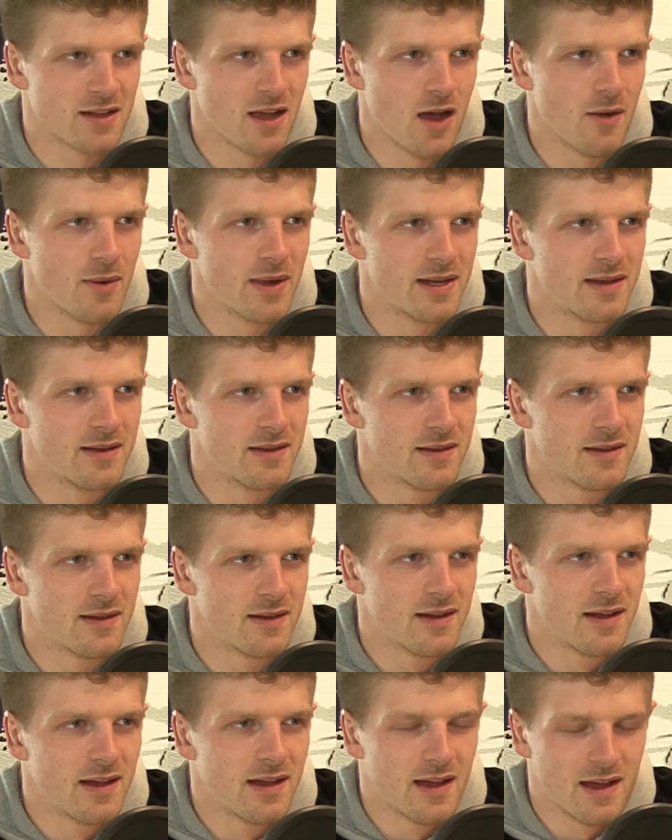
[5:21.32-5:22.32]
Yeah, they just wanted
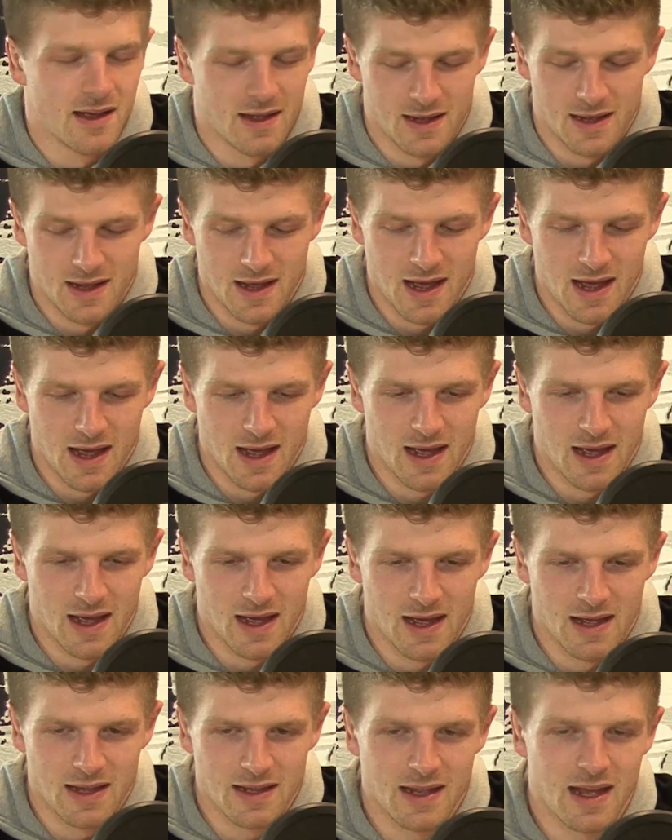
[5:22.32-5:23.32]
to play their game, didn't
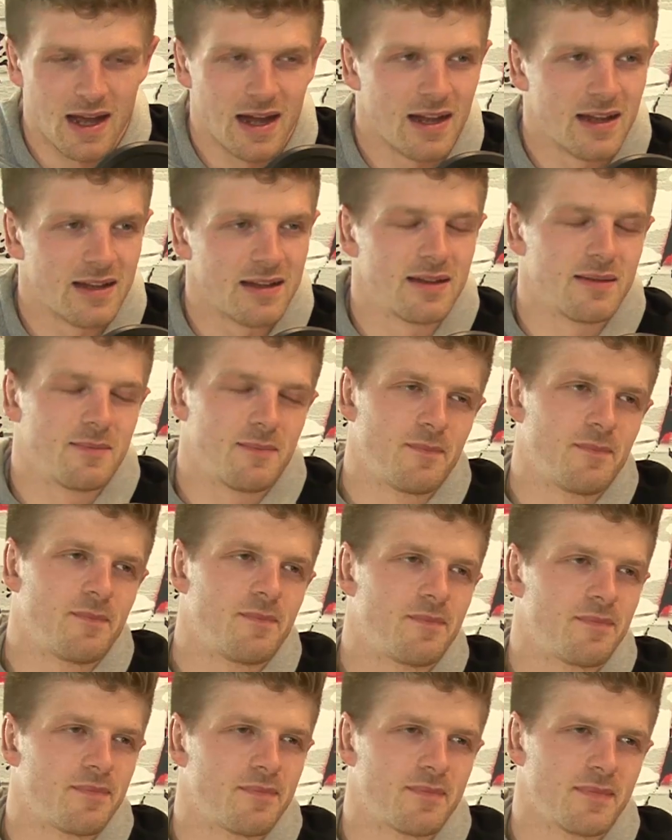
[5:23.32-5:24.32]
they? Because they were the very
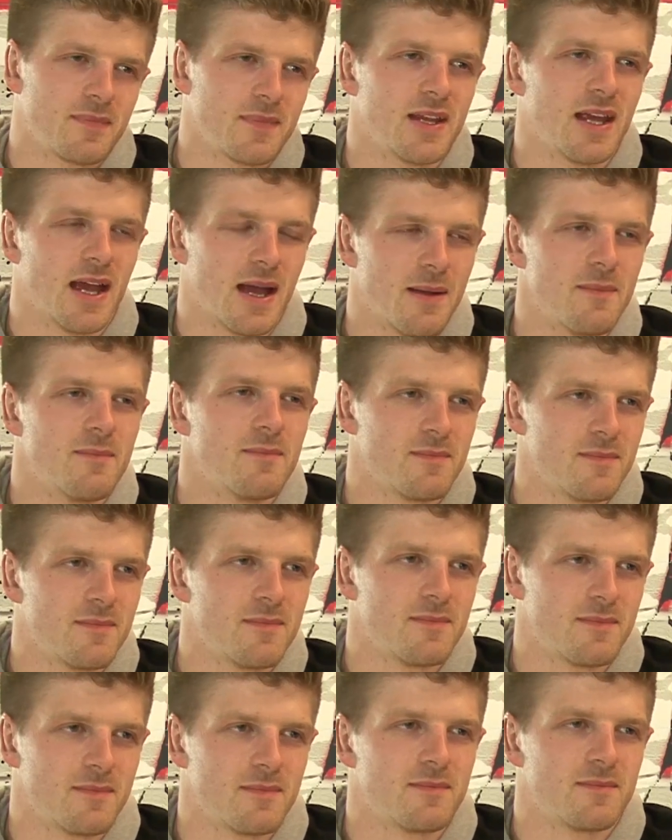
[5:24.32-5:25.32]
last match,
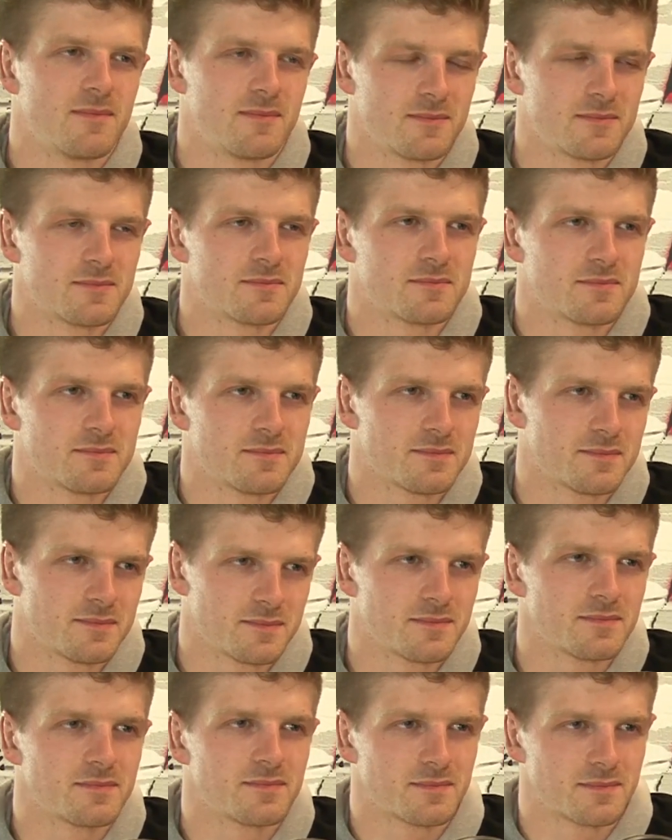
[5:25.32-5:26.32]
so they'd
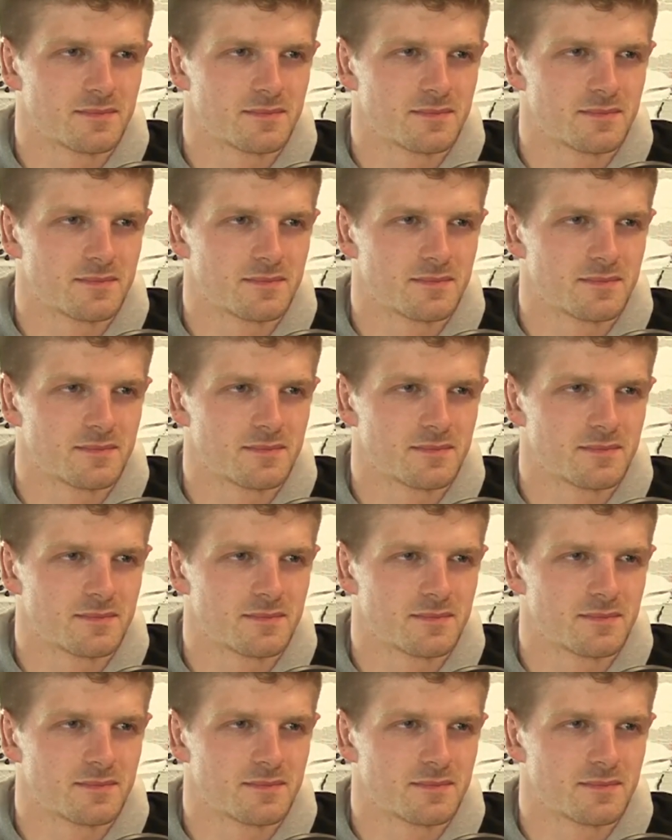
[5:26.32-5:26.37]
waited